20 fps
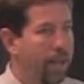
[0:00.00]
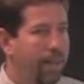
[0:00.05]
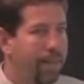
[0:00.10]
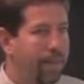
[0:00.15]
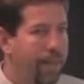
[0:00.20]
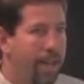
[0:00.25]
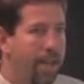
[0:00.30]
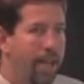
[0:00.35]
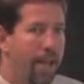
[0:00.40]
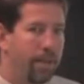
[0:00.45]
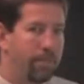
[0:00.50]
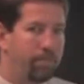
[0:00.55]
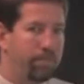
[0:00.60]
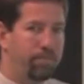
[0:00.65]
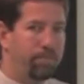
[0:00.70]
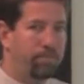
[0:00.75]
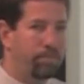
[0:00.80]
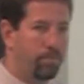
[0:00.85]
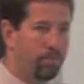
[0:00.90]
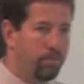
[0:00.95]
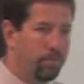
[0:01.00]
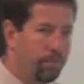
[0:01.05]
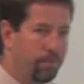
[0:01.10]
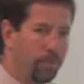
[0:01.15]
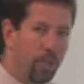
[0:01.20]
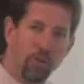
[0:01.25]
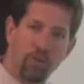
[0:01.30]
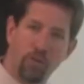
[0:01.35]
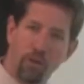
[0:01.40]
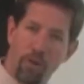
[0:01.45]
get
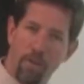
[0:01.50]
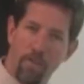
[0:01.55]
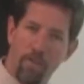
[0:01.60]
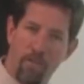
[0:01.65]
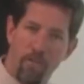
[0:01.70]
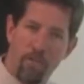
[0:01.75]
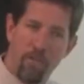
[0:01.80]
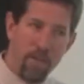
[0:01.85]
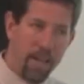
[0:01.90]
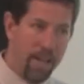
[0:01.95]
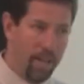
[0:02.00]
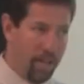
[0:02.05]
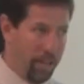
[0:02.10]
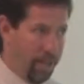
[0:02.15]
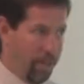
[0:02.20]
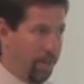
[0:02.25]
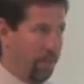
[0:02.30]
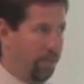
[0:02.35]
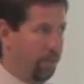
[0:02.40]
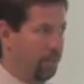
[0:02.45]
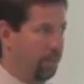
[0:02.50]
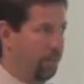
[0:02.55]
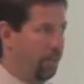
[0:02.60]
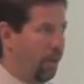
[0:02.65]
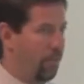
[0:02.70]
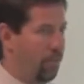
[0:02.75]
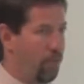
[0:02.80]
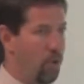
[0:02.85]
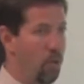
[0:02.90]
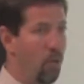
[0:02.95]
a certain feeling,
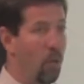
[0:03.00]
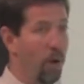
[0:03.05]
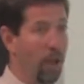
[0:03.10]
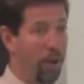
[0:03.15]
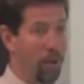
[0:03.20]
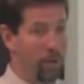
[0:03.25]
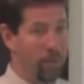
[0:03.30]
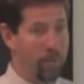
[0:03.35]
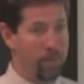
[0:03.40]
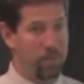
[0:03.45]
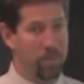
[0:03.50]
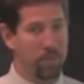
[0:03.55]
if you will.